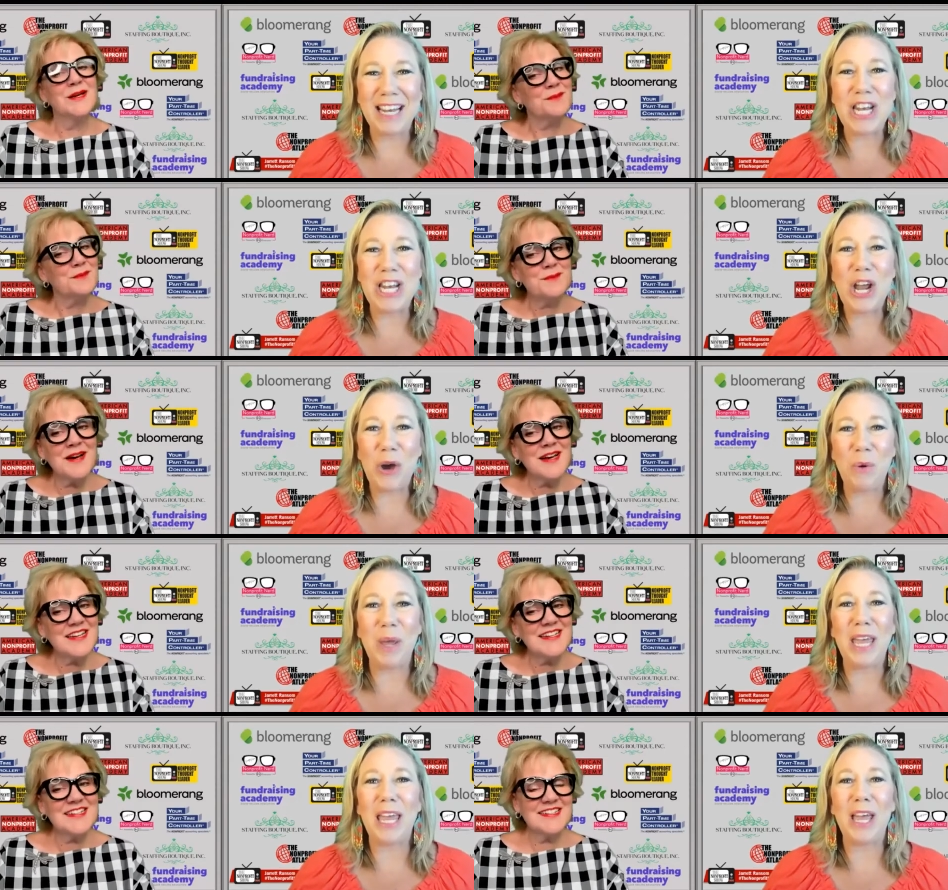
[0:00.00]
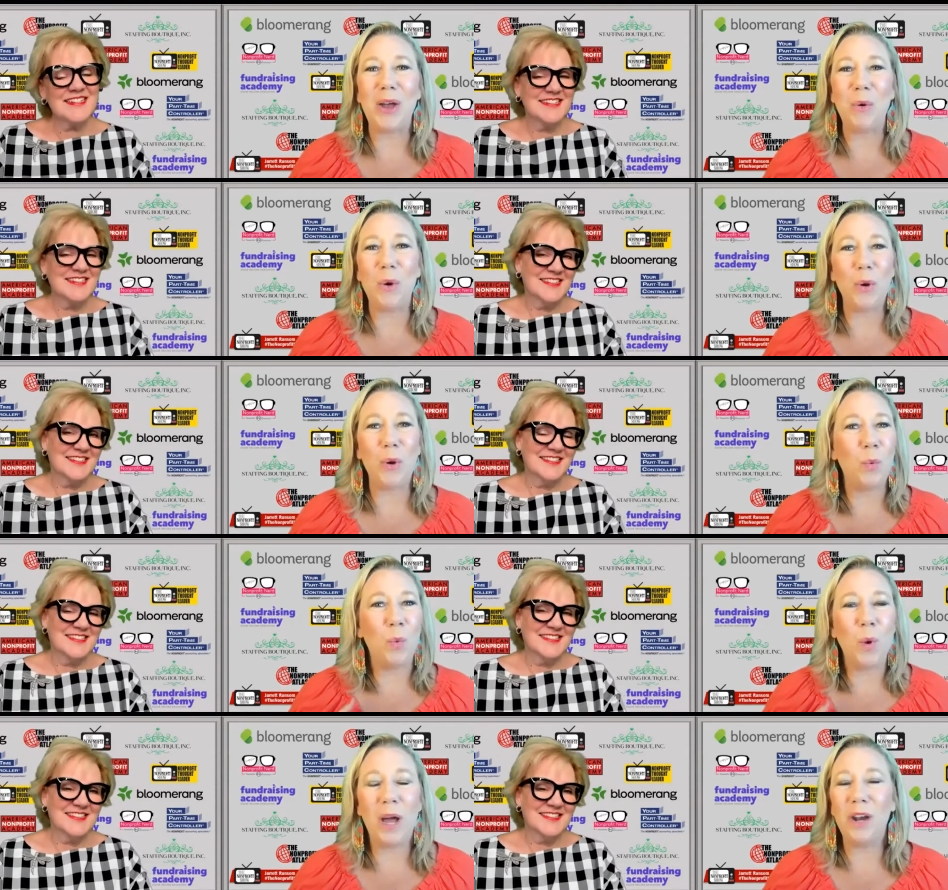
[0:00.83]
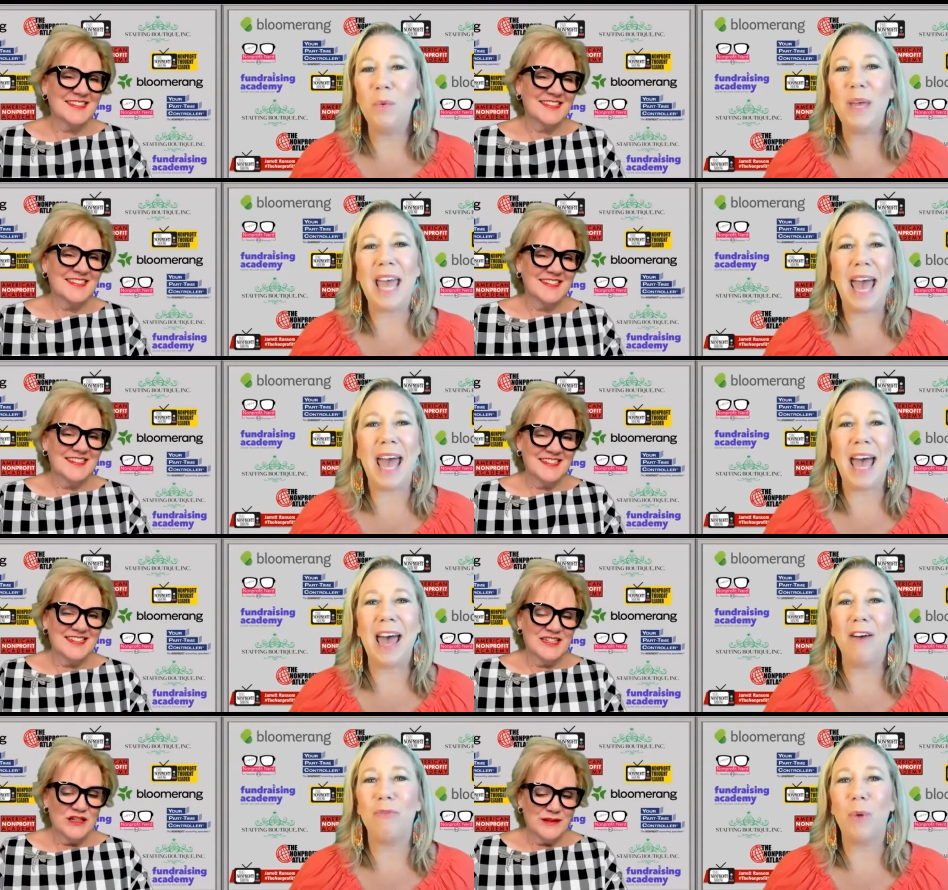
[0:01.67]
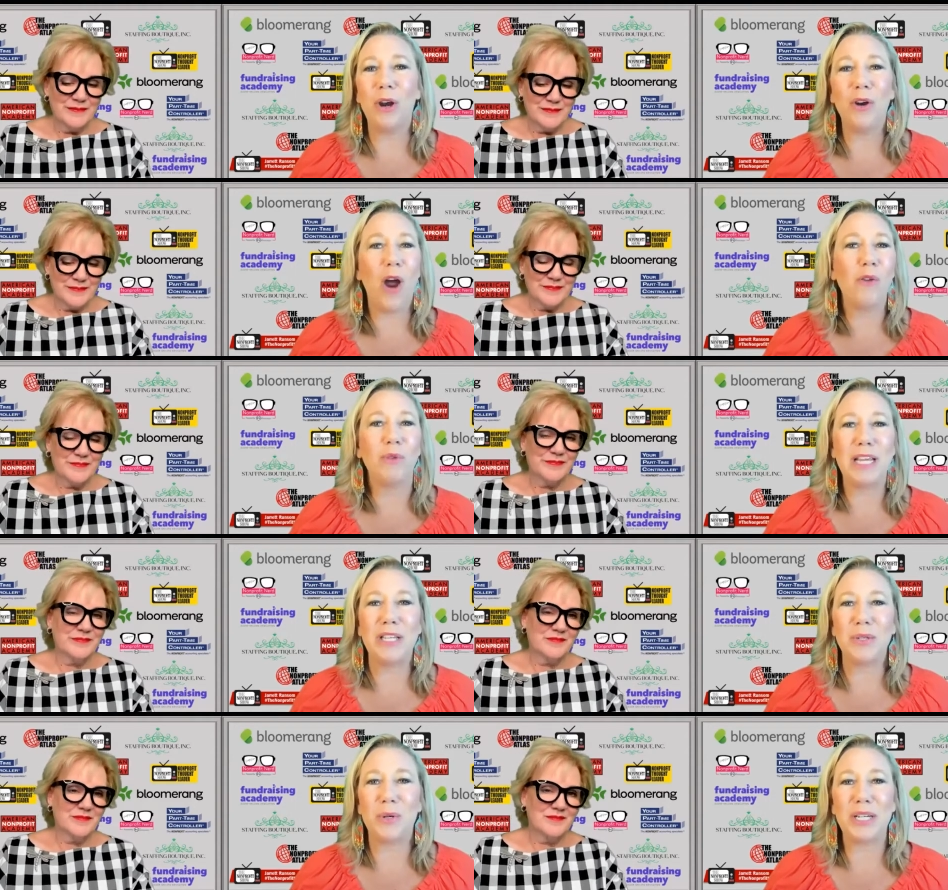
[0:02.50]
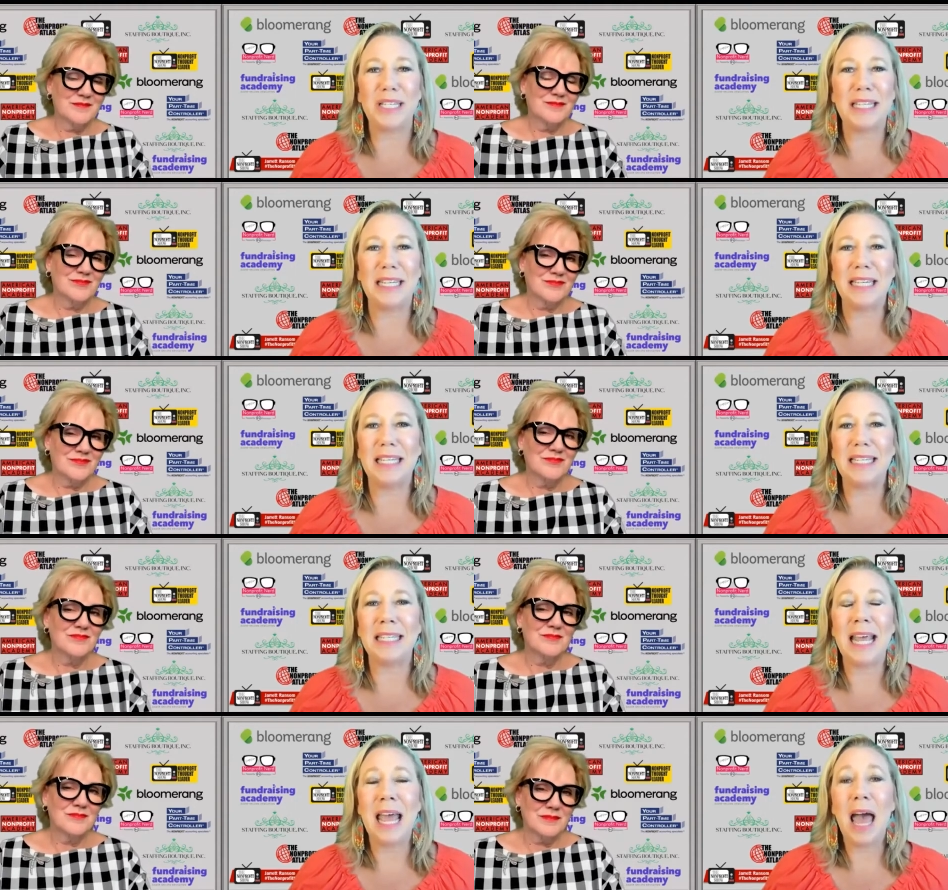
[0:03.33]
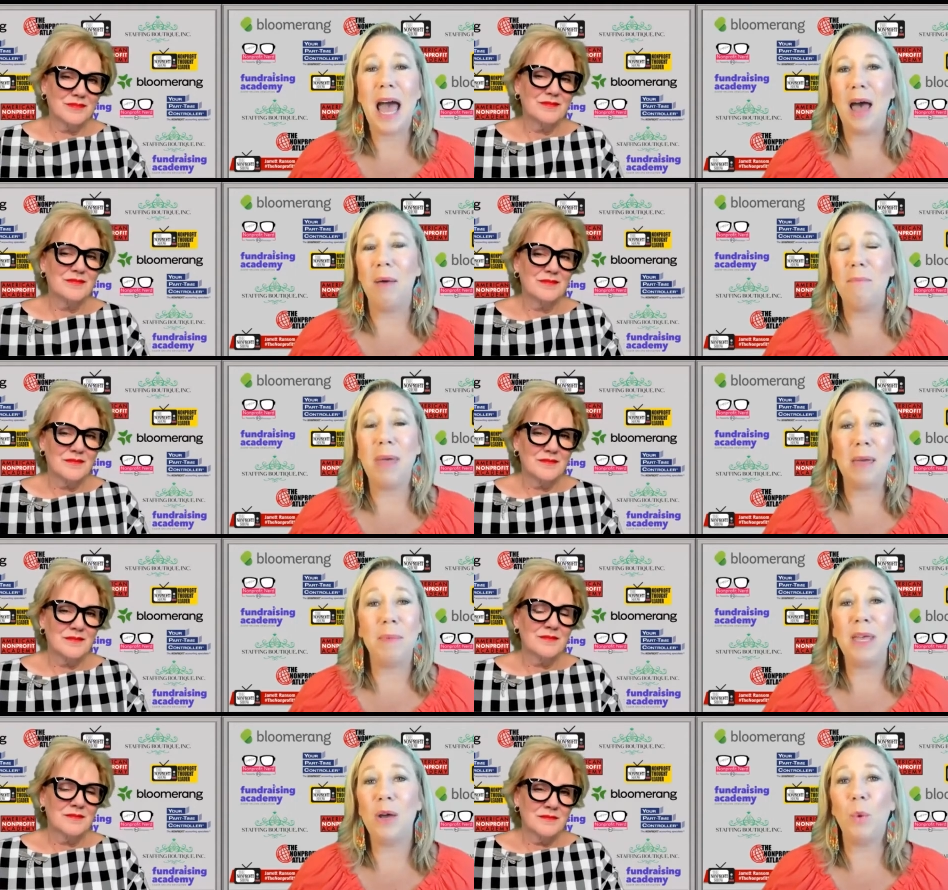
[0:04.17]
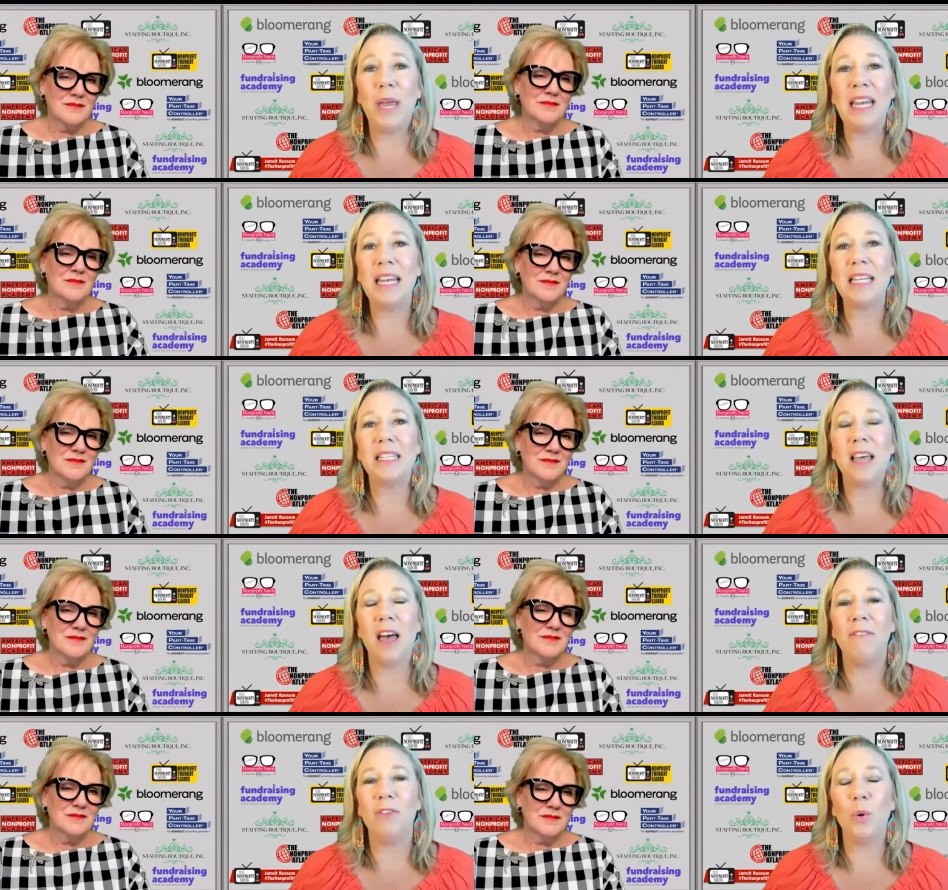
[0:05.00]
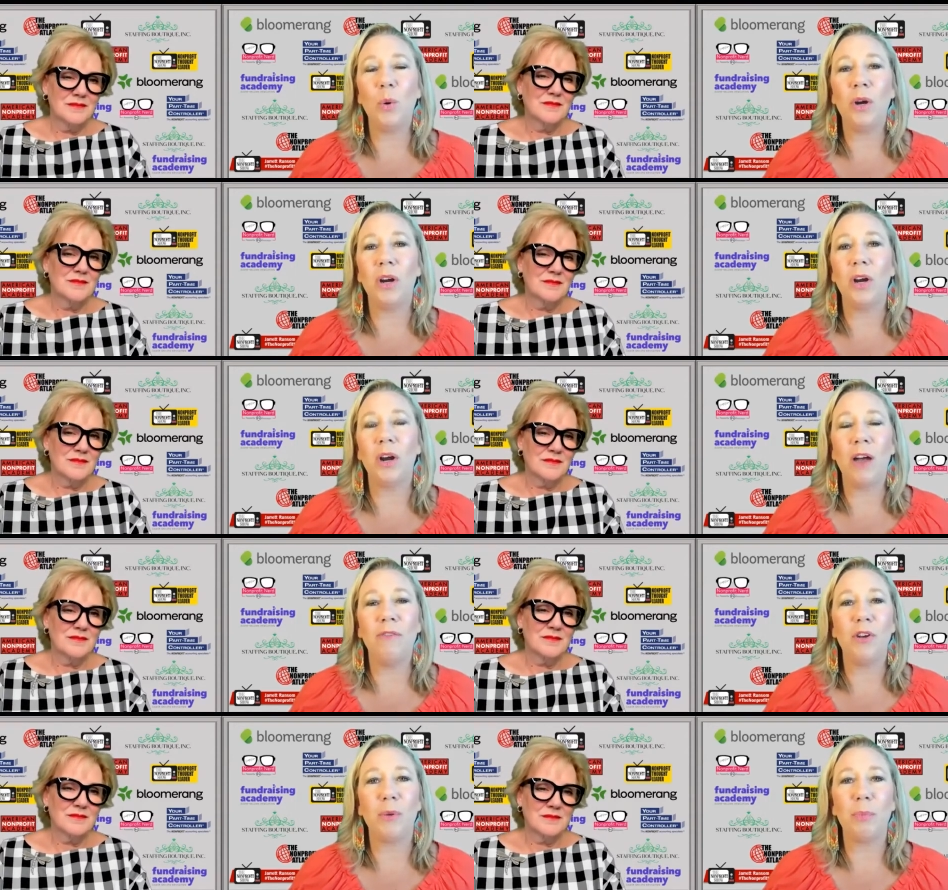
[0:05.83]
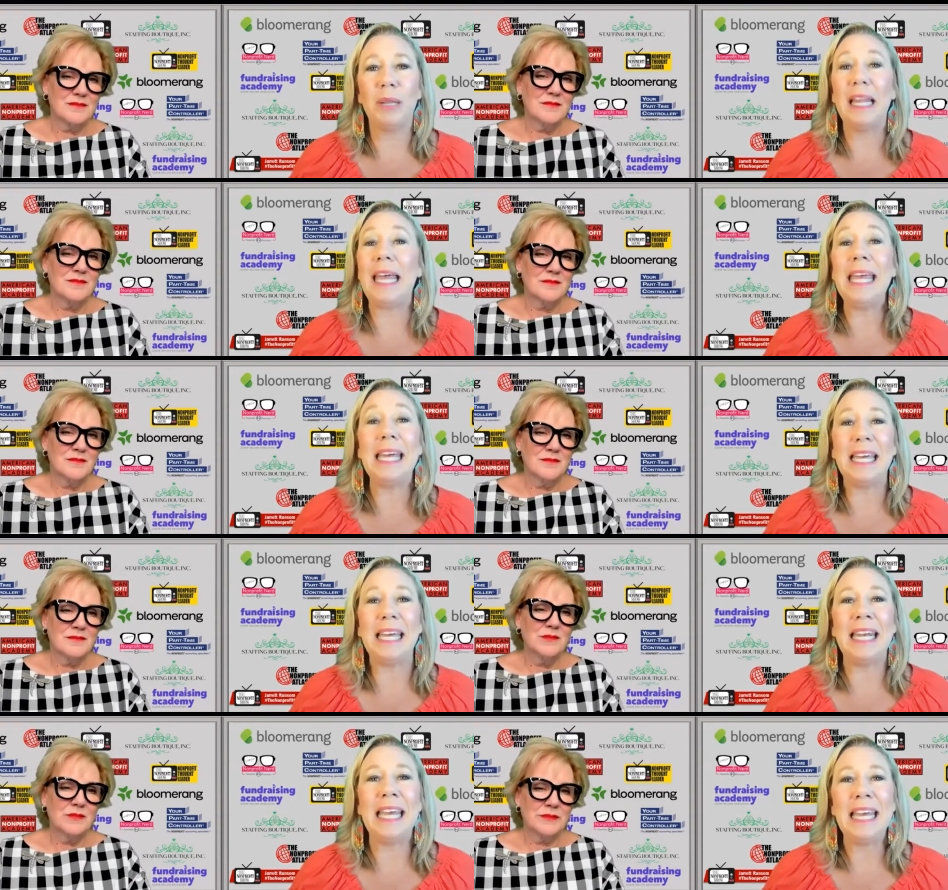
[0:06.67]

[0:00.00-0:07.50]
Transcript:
Speaker 1: Knowing what do we have what are our resources um, maybe a weakness of your of your plan